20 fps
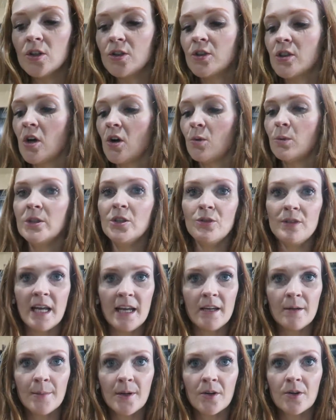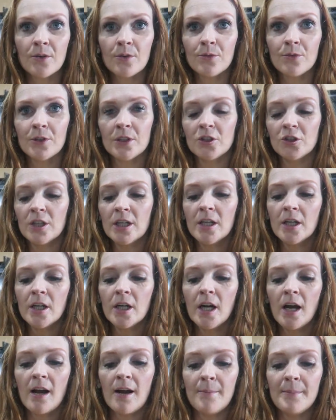Also, when you take them out of the
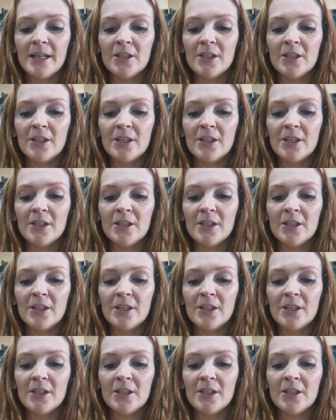refrigerator,